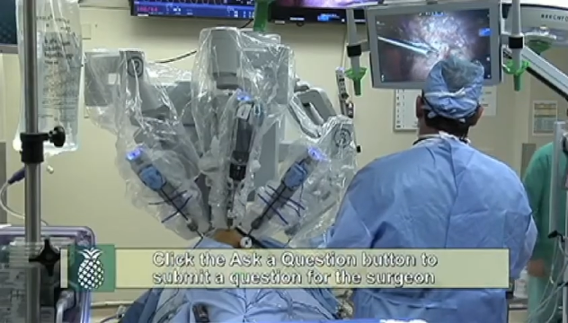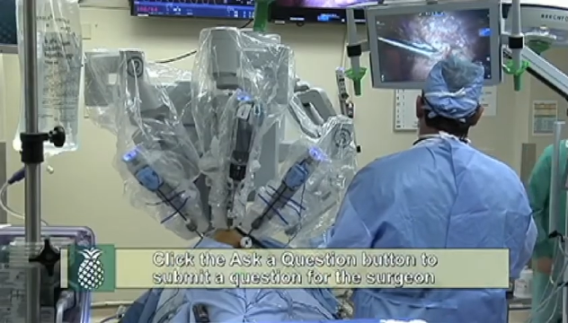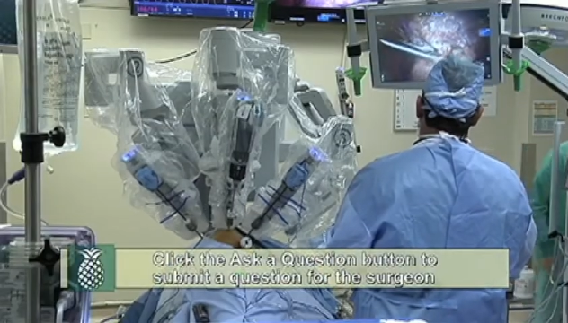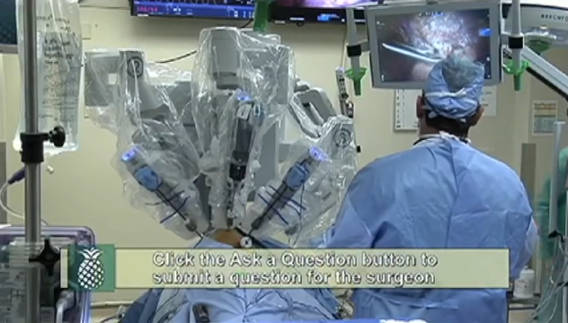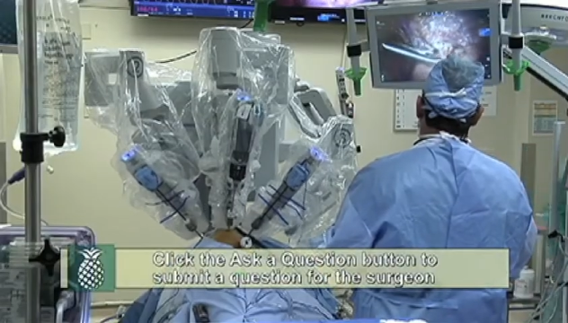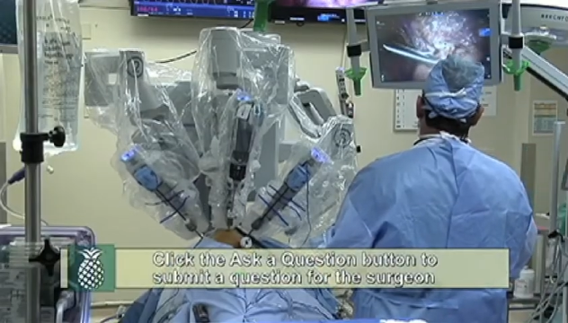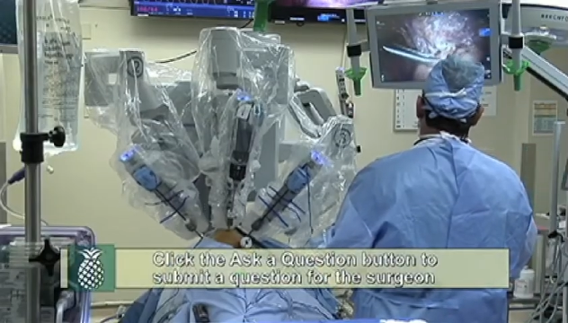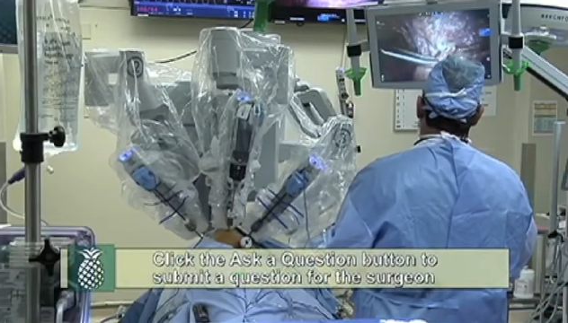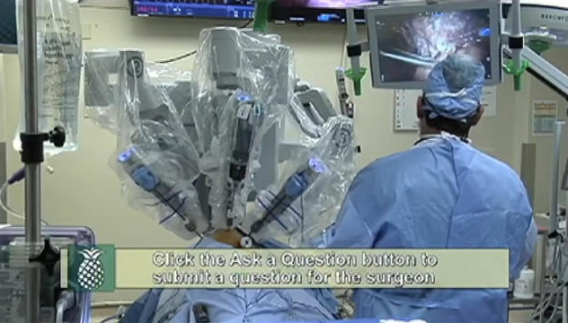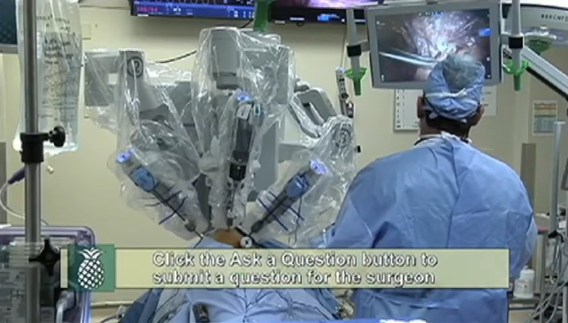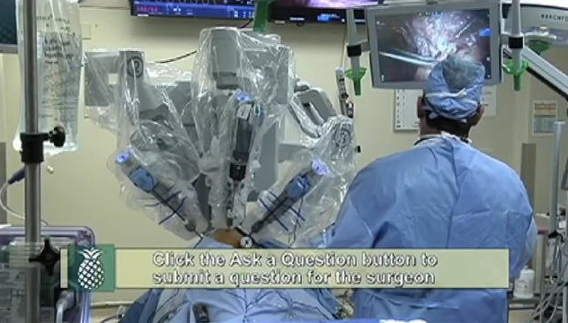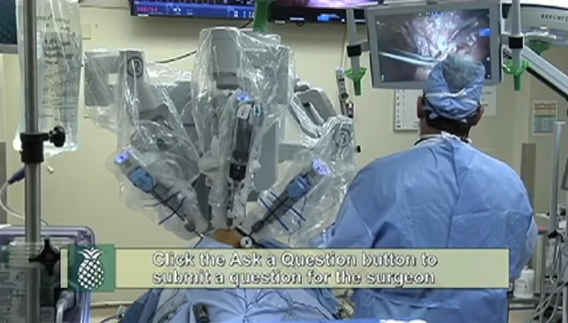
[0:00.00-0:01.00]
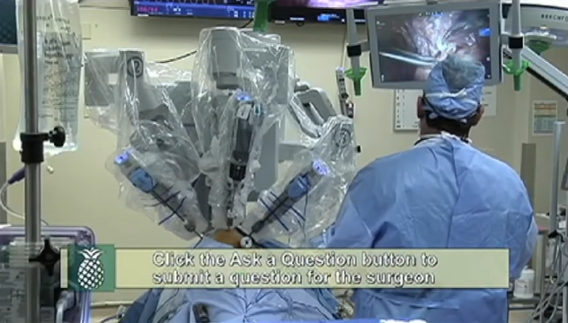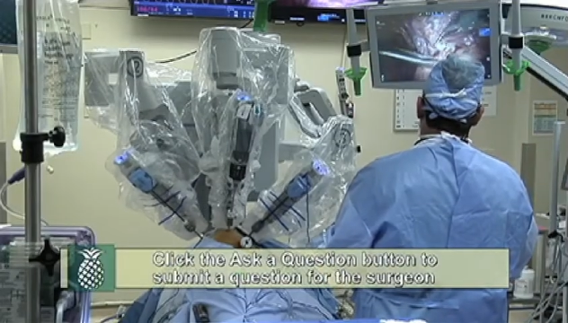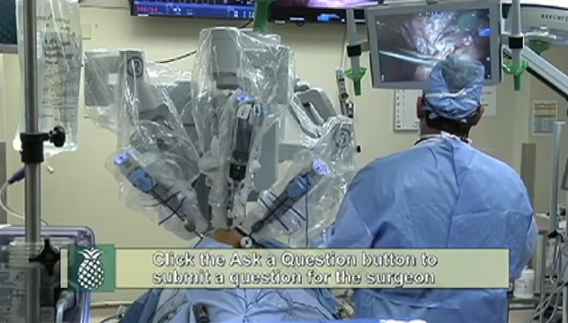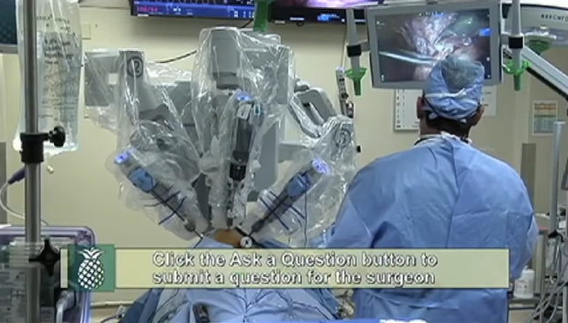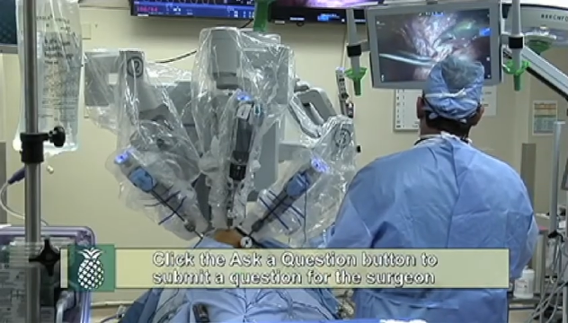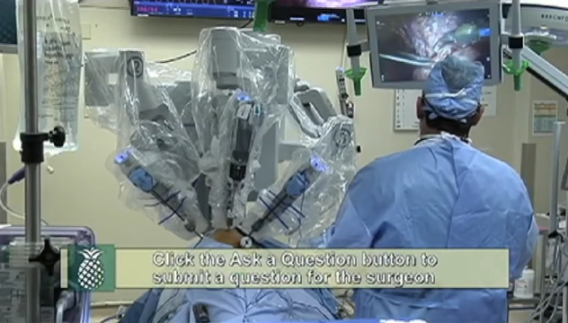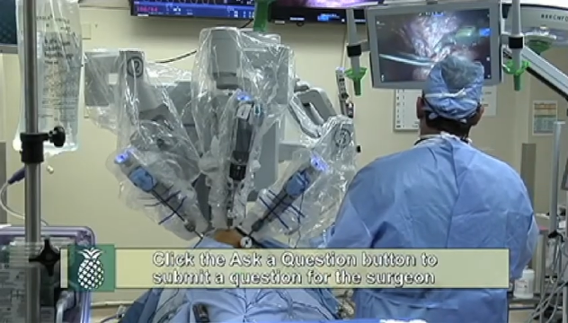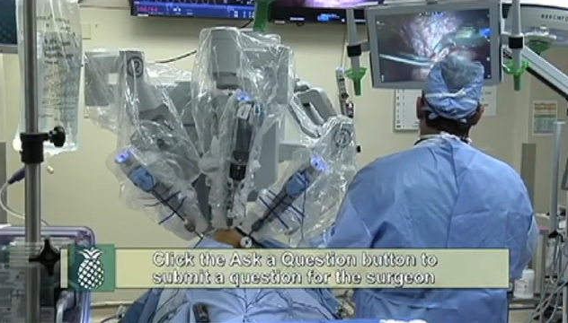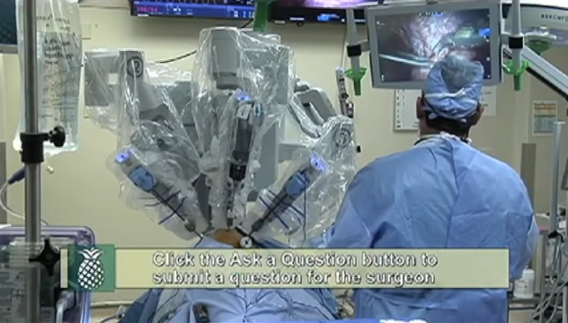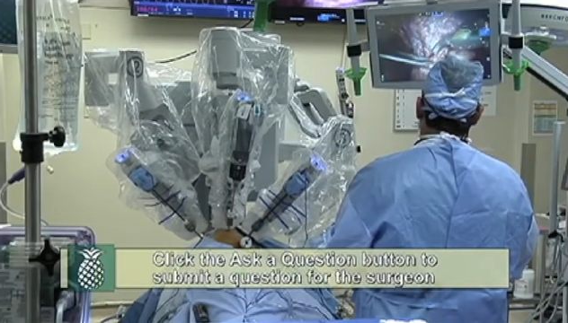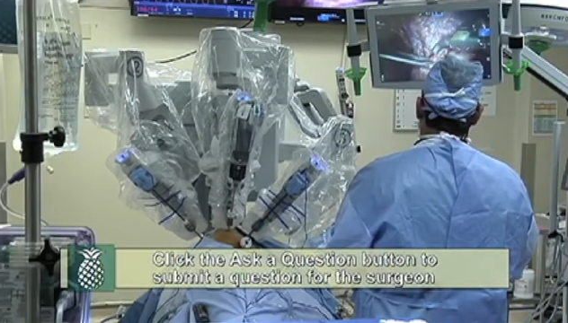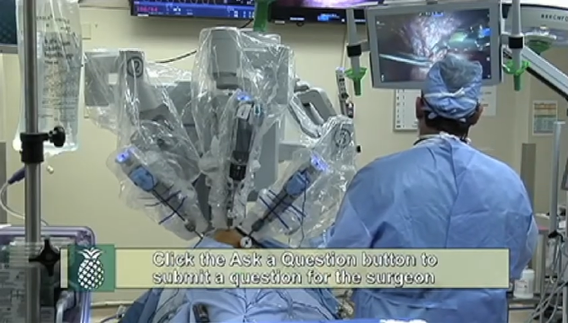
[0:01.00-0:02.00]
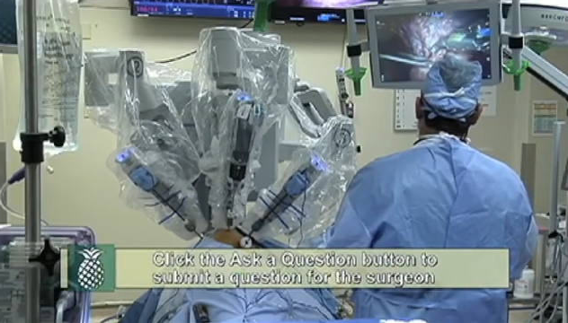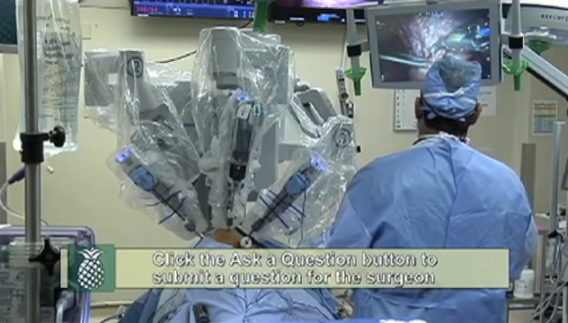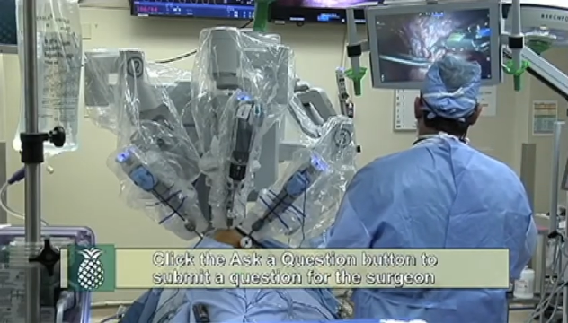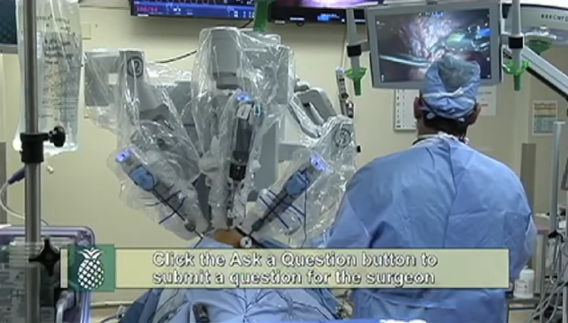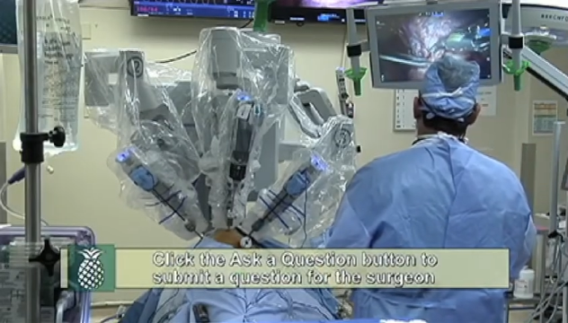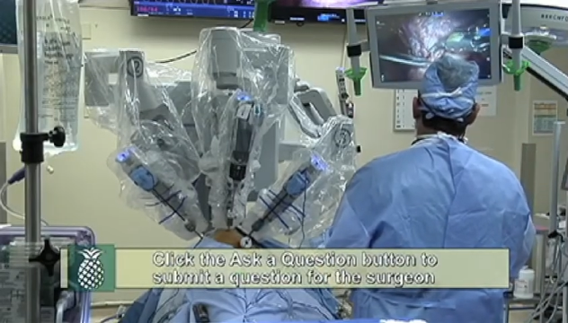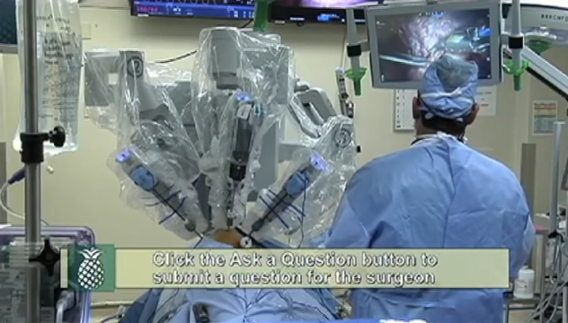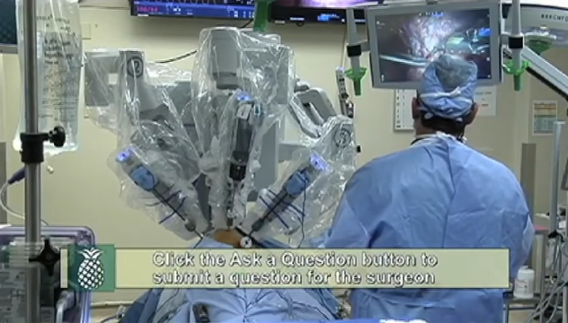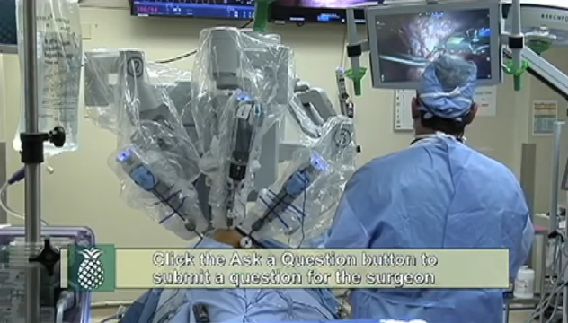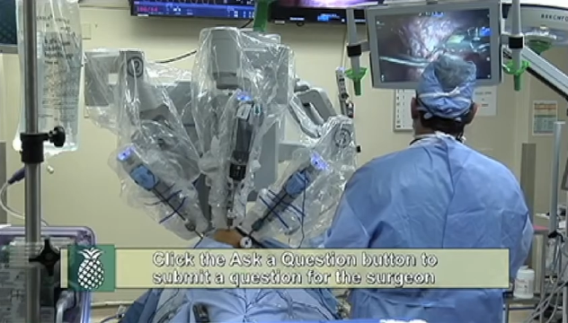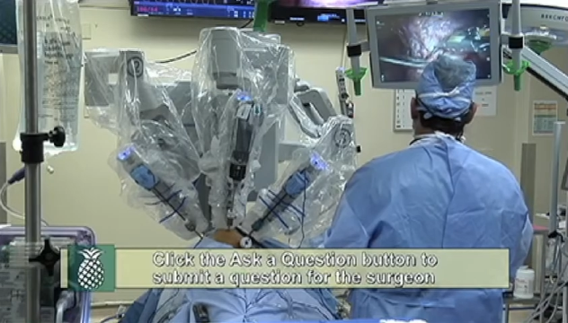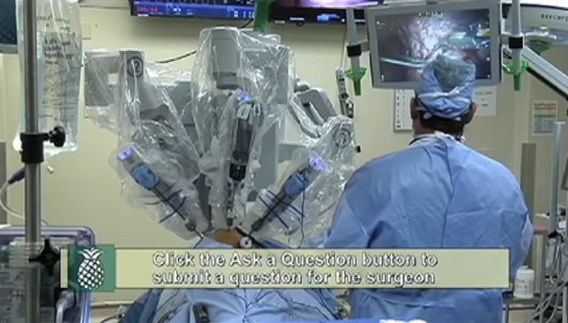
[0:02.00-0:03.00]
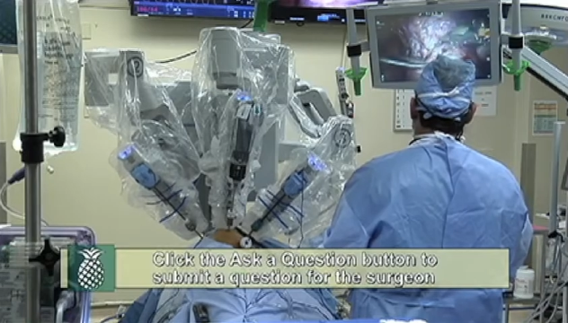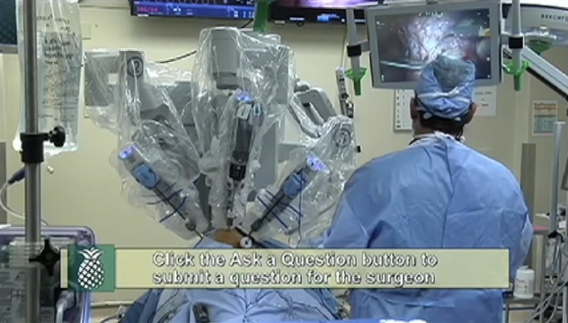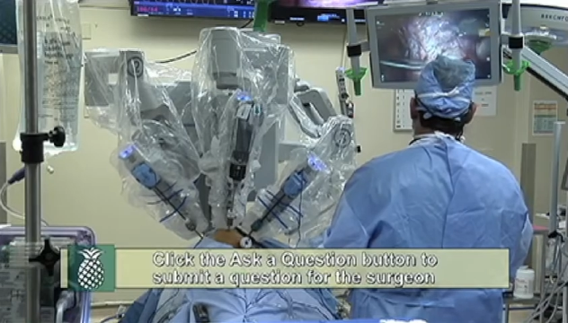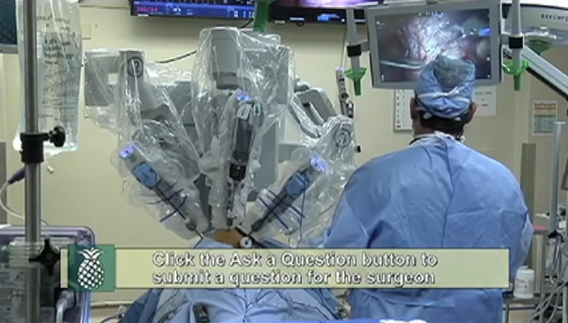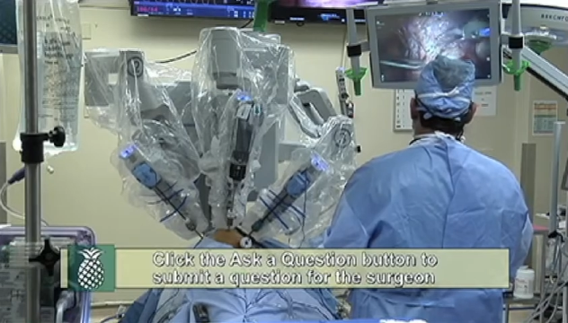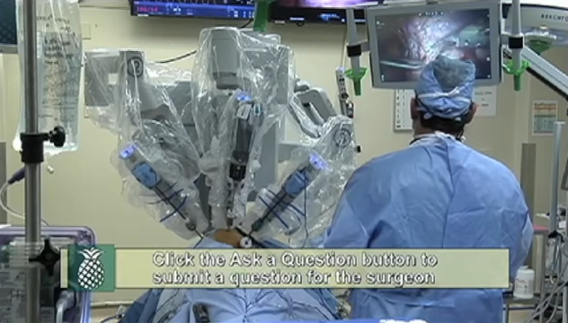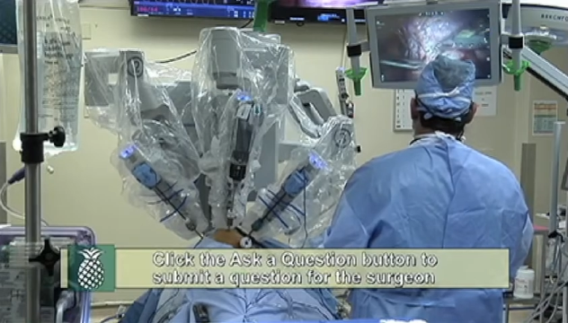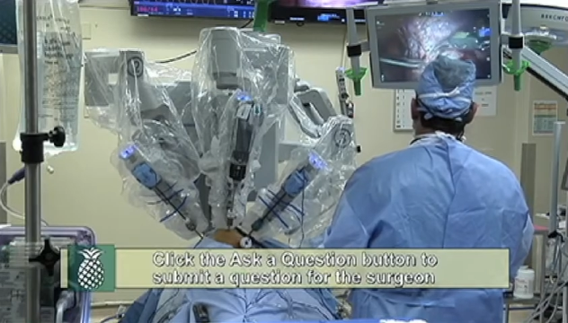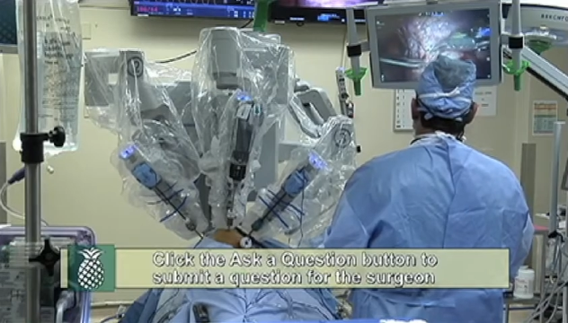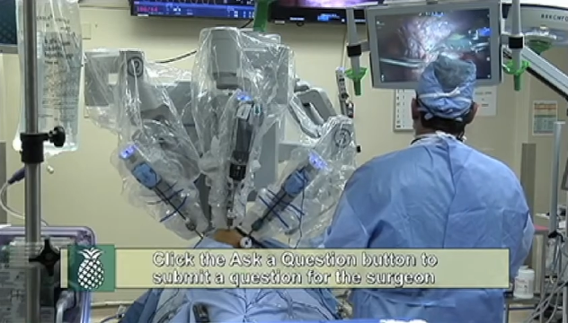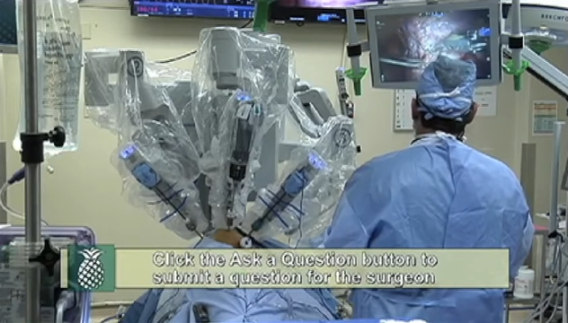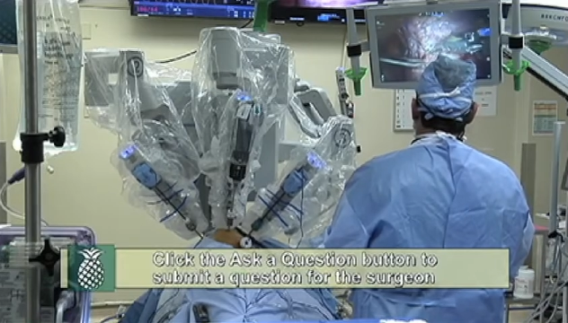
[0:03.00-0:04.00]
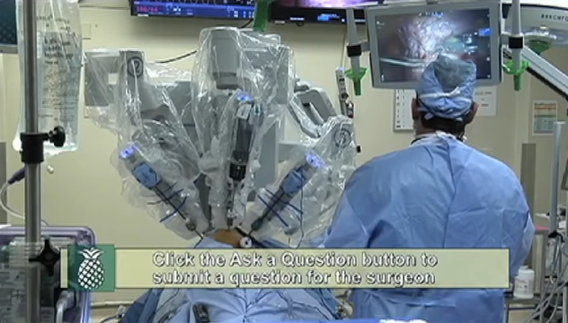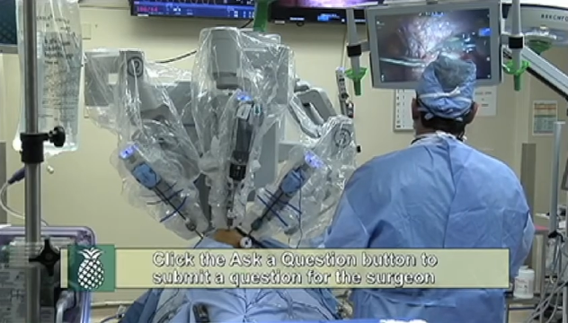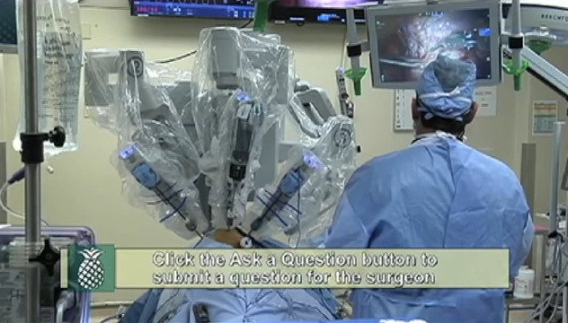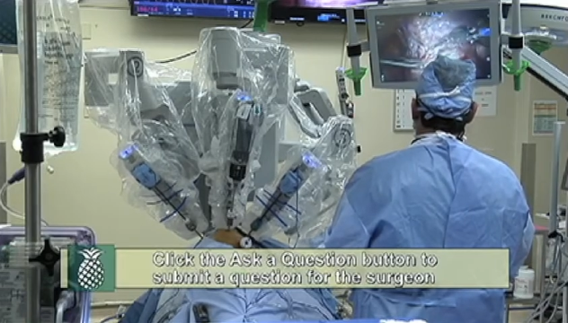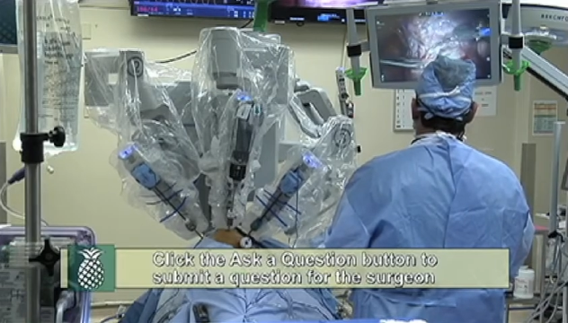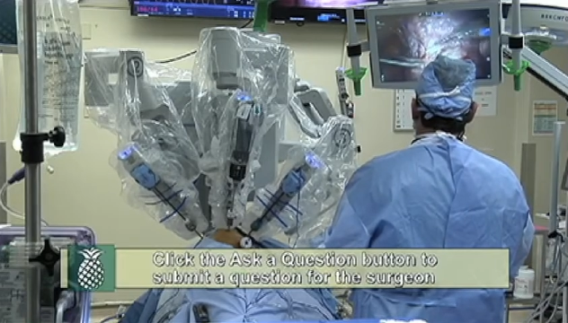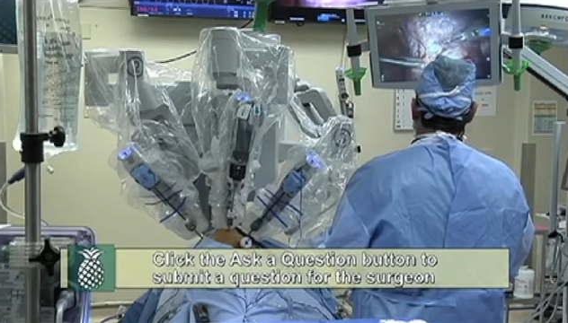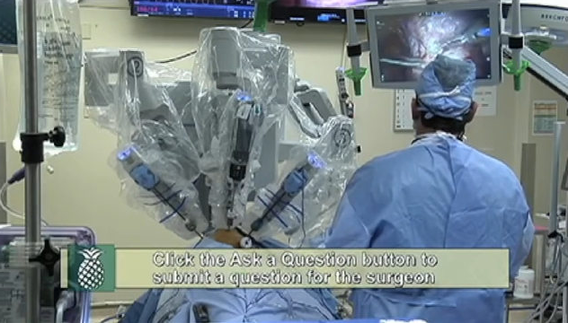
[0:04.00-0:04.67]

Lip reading: [unreadable: no face in view]